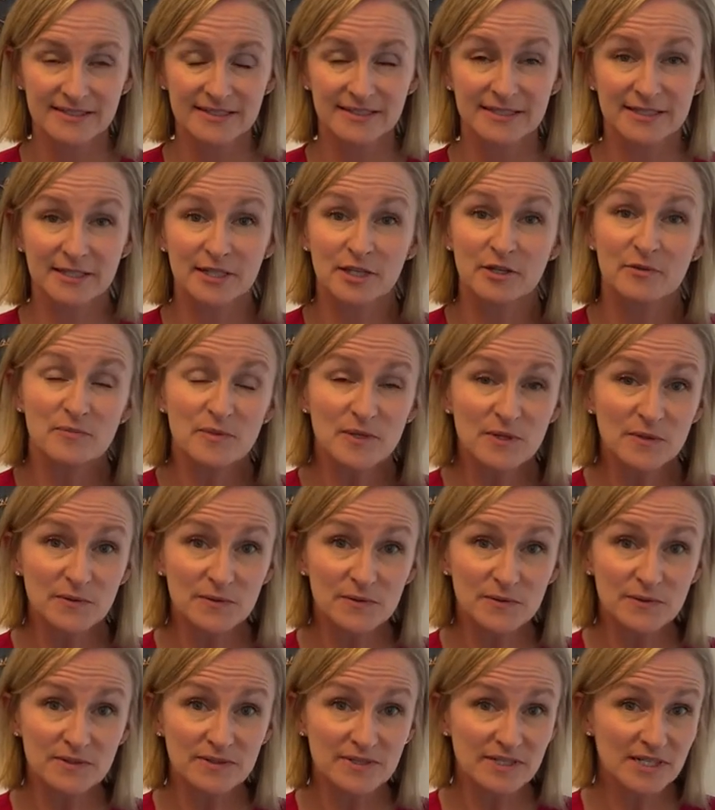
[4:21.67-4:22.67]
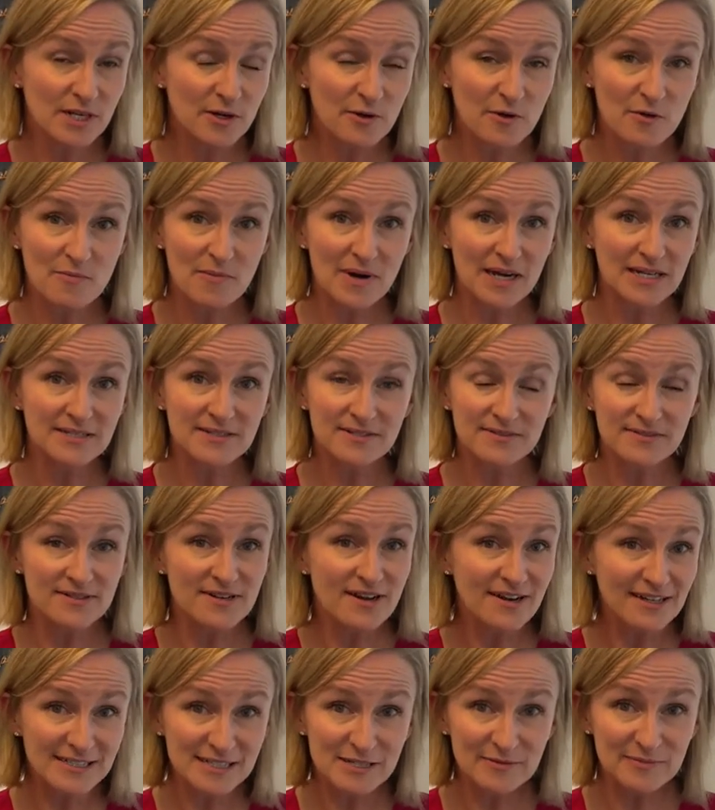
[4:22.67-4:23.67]
The commute, you know, mines are
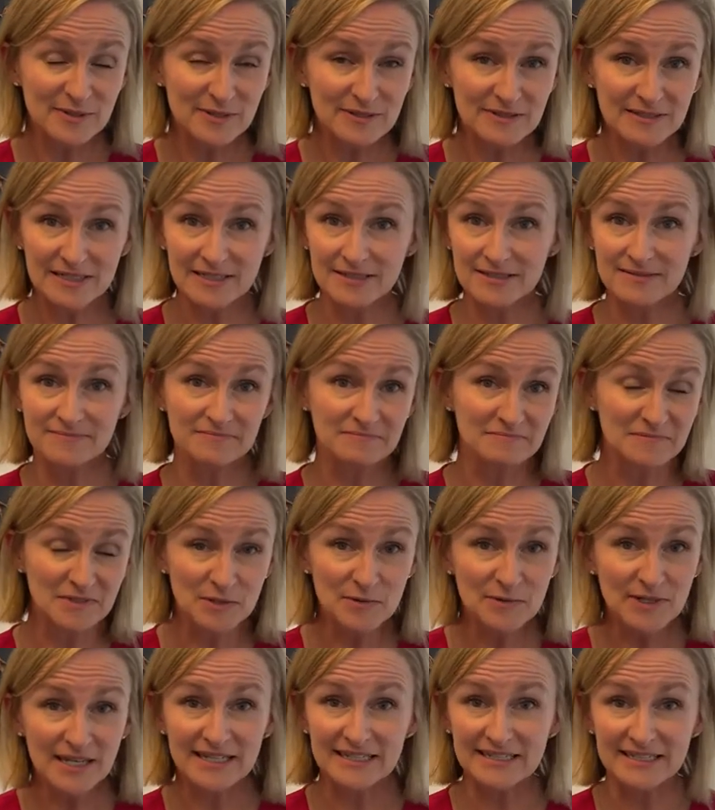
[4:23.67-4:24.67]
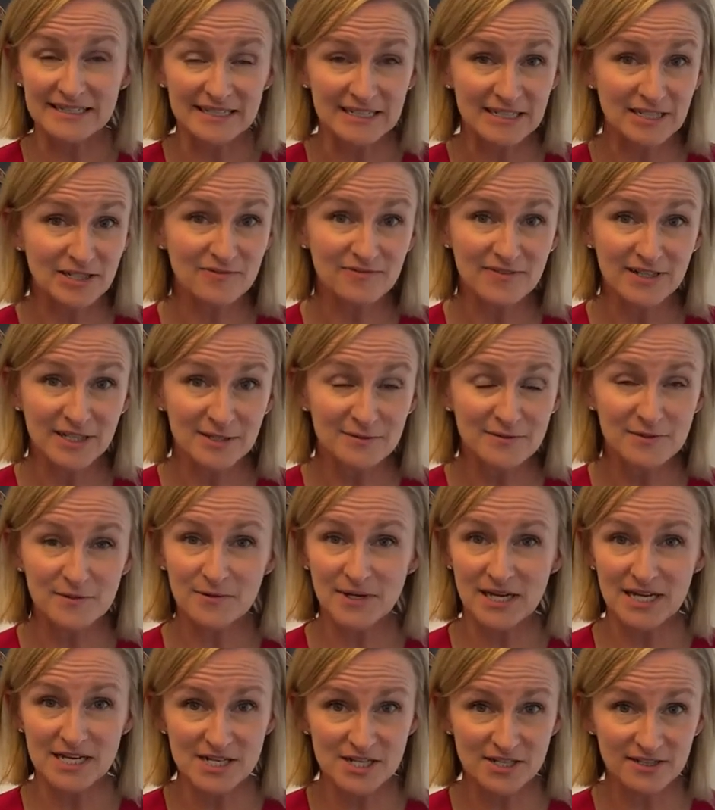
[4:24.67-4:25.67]
not typically located in convenient
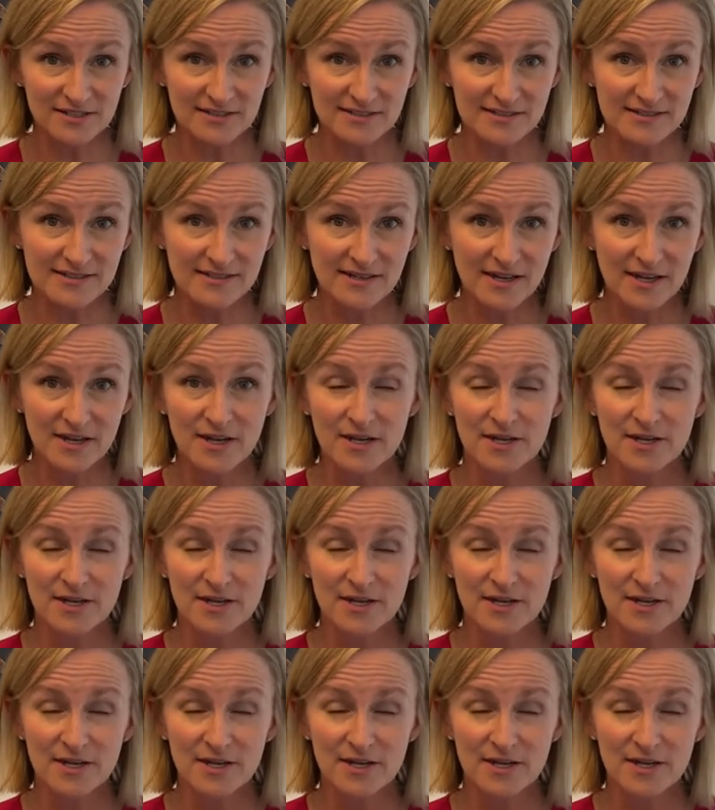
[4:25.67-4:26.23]
locations.